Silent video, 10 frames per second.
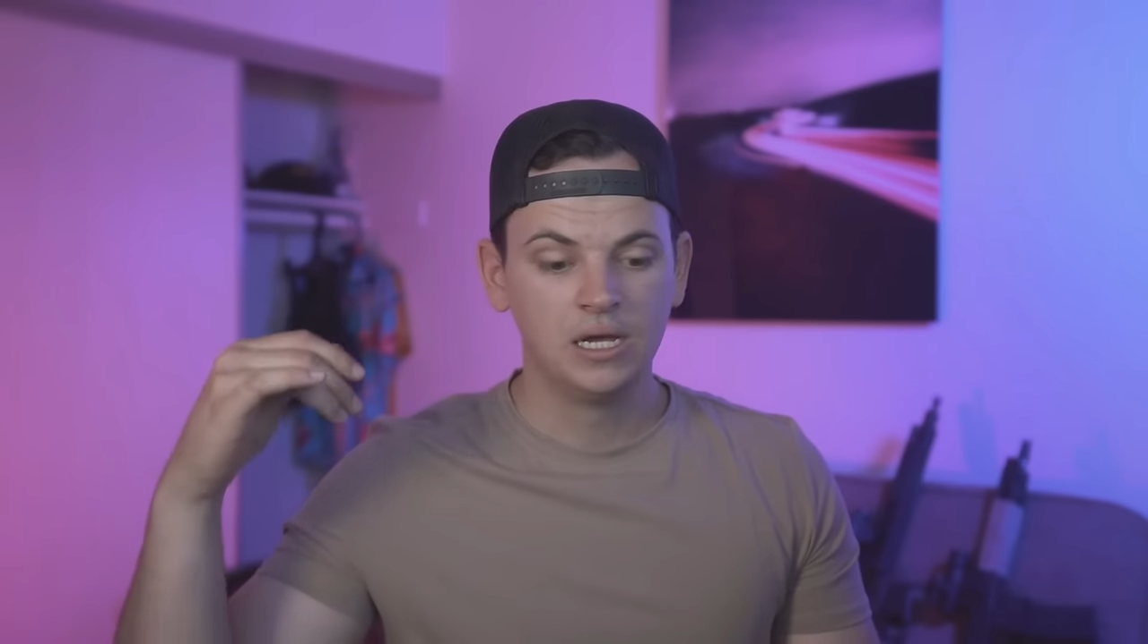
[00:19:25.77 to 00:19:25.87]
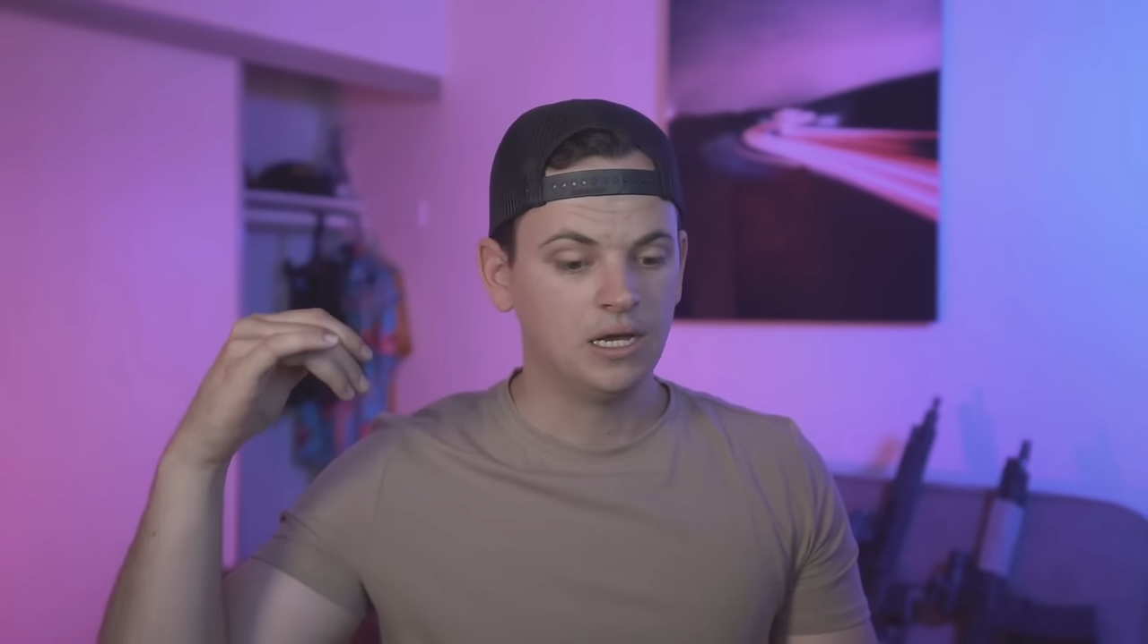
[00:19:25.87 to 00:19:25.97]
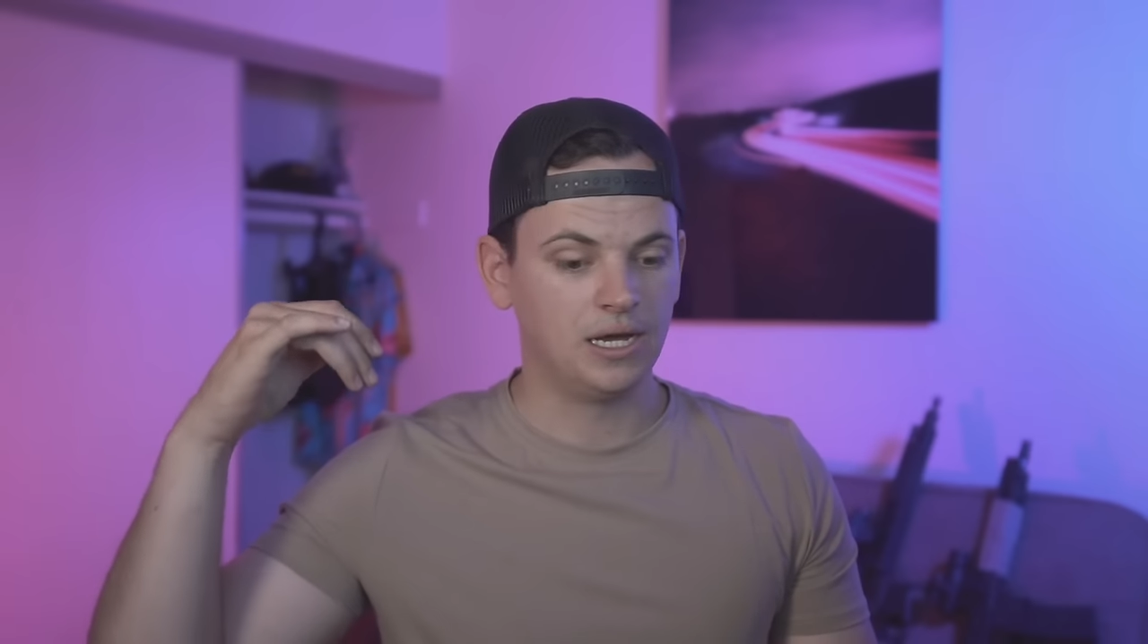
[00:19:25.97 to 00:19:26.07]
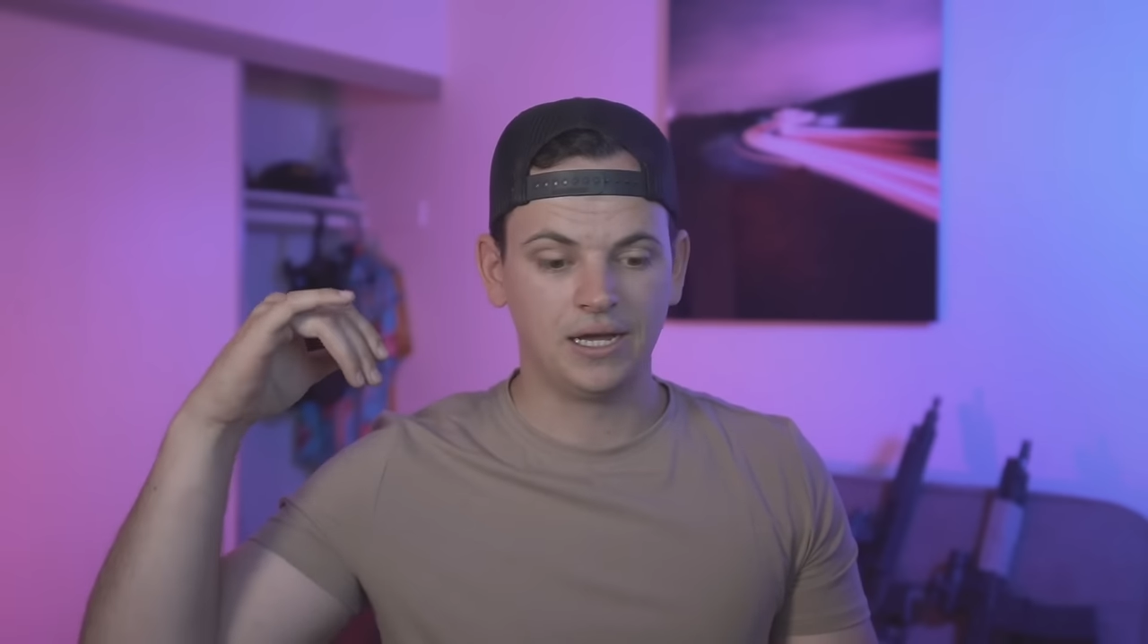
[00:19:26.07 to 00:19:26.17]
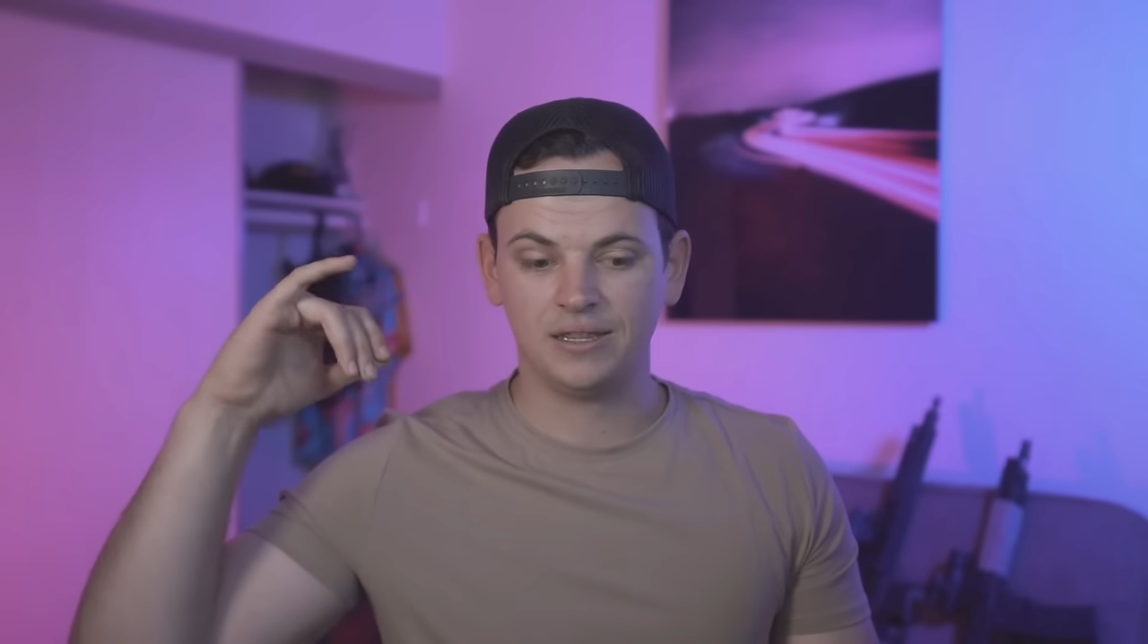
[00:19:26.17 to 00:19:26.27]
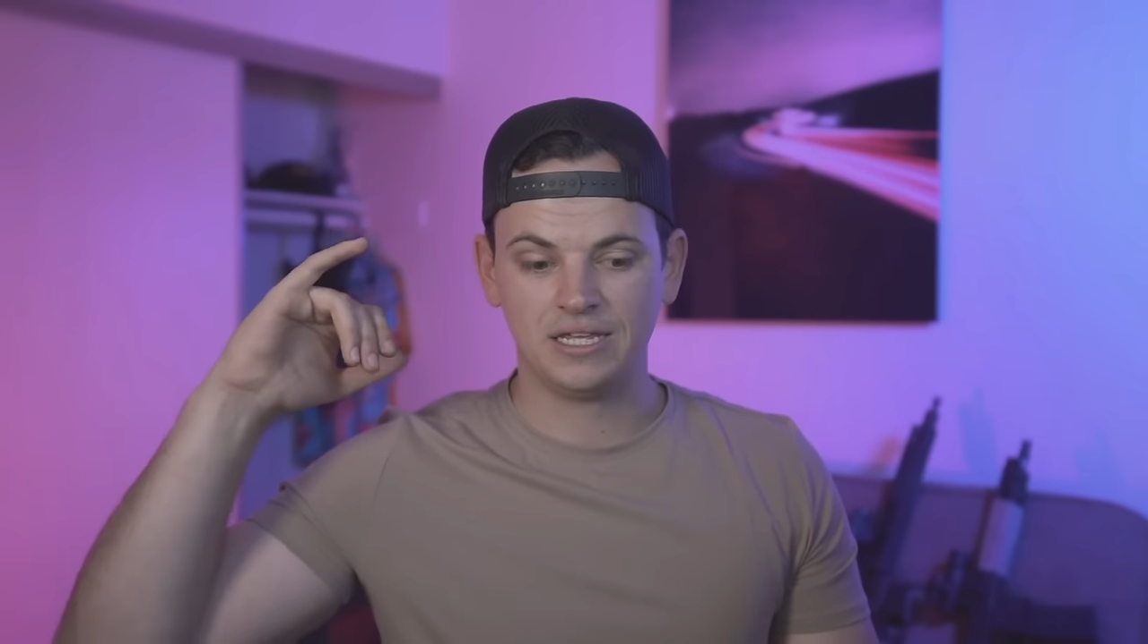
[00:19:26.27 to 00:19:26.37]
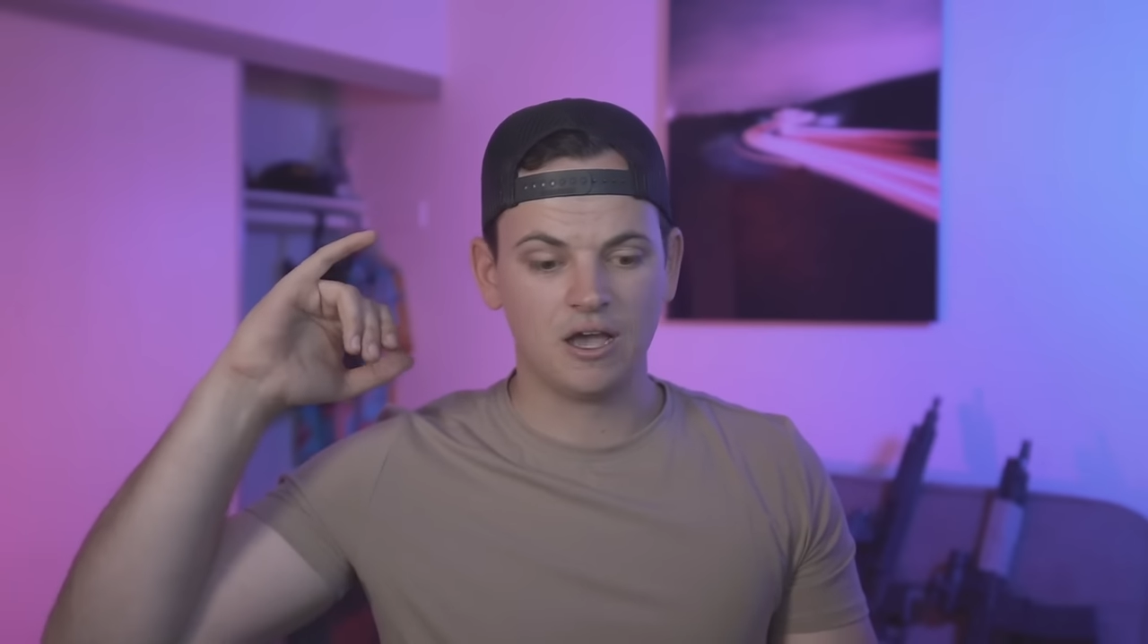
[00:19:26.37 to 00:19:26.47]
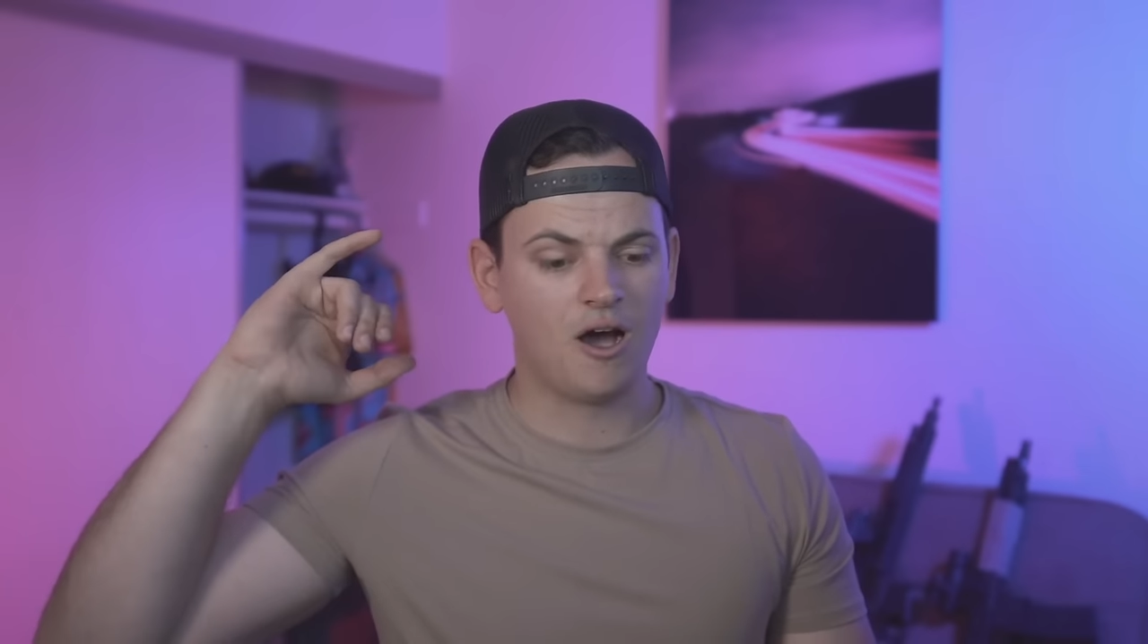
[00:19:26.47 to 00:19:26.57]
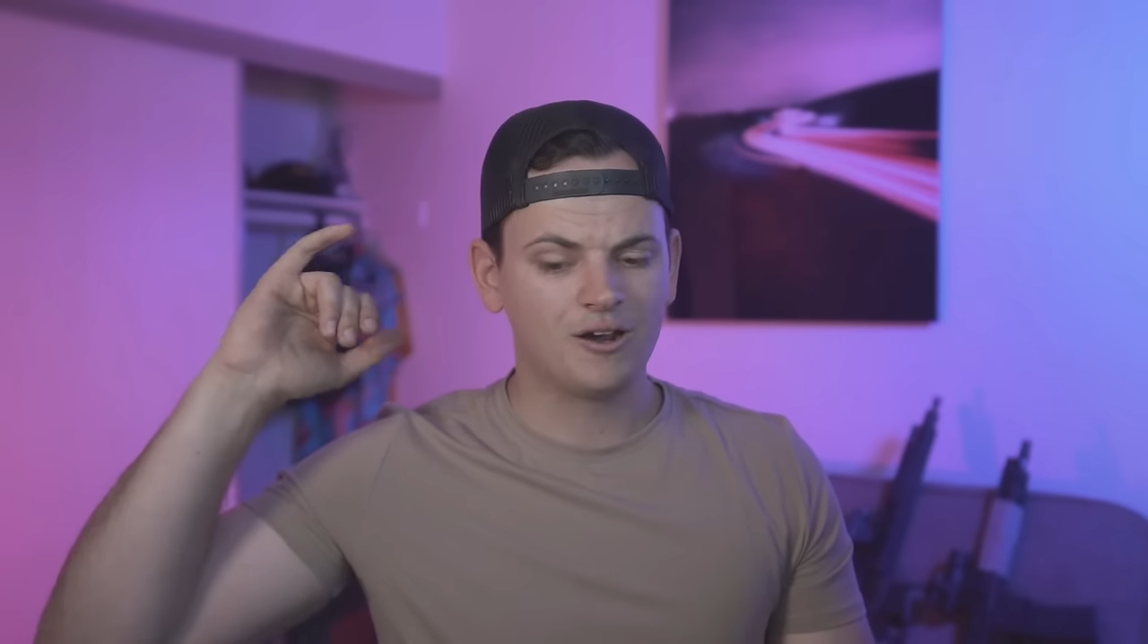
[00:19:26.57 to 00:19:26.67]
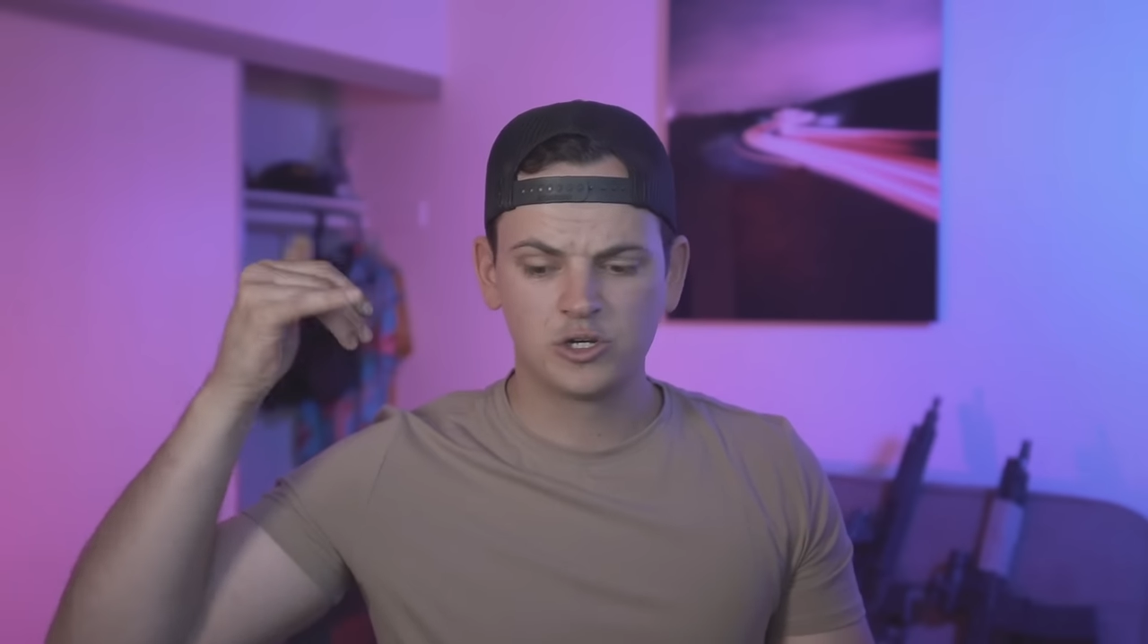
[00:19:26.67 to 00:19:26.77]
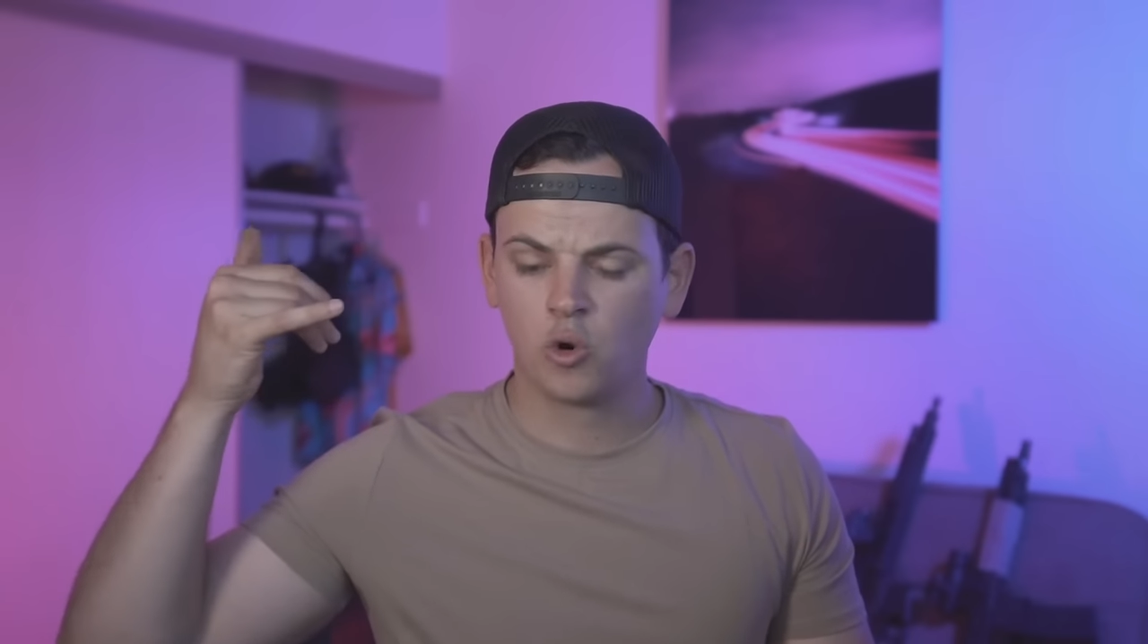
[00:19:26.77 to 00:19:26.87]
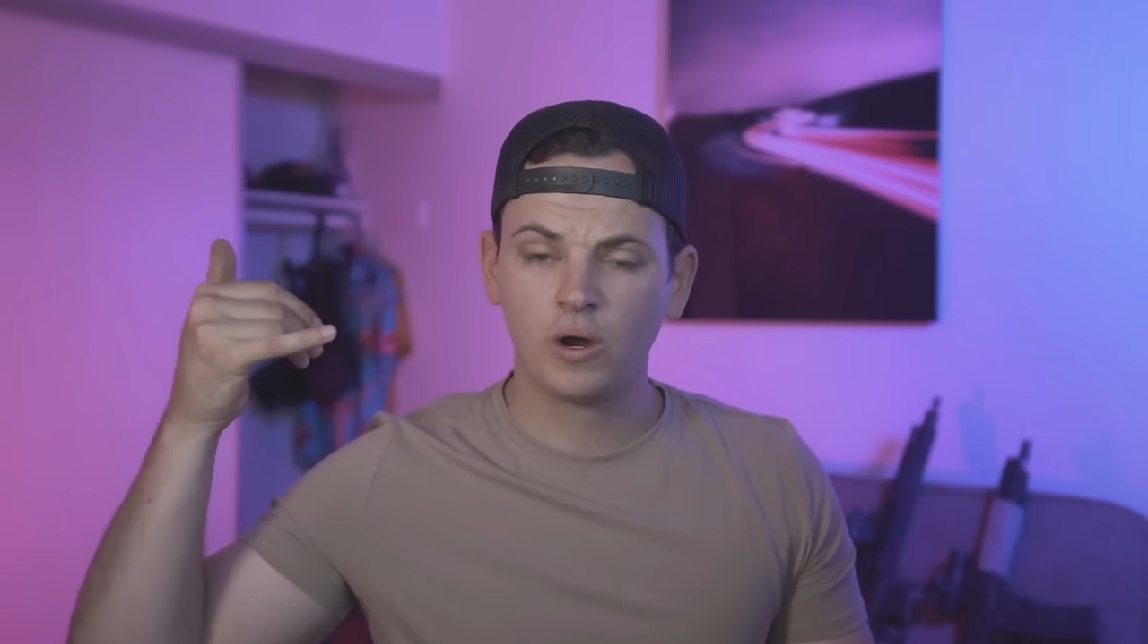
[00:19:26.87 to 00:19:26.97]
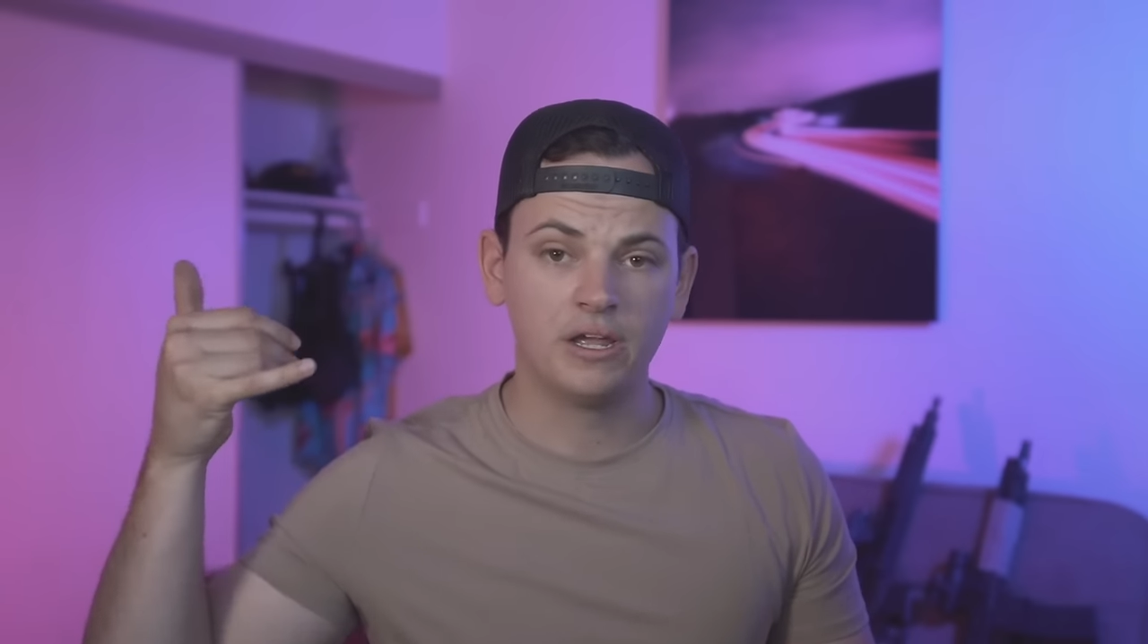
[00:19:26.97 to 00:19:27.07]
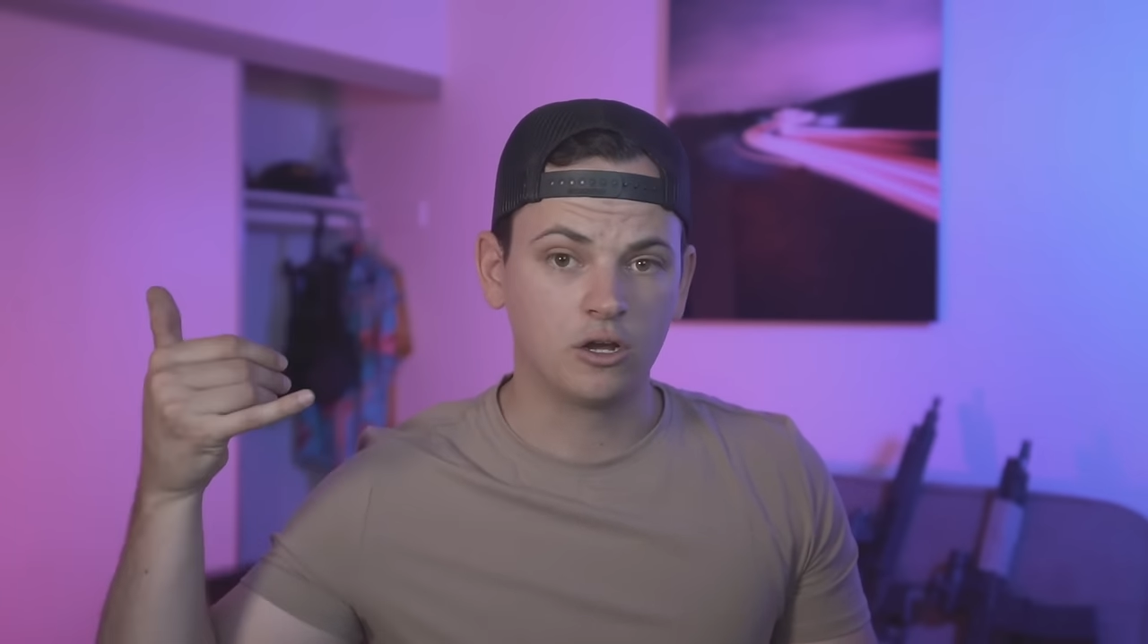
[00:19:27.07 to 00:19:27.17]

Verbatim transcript: uh, the auditory